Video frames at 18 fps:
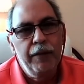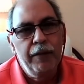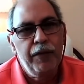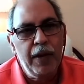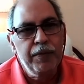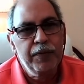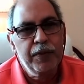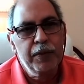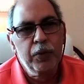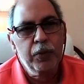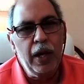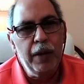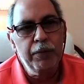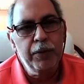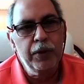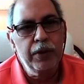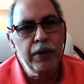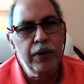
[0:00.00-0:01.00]
I've
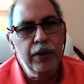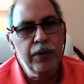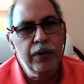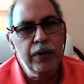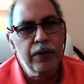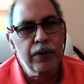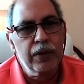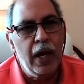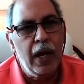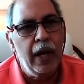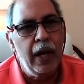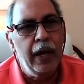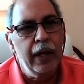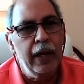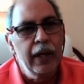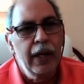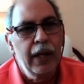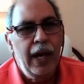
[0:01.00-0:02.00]
subscribed to the
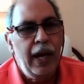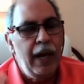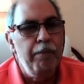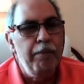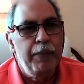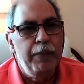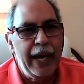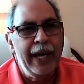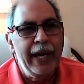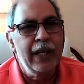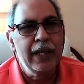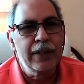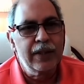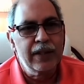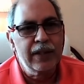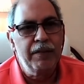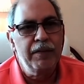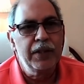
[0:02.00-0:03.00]
Sky, I'm paying it
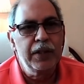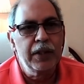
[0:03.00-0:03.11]
70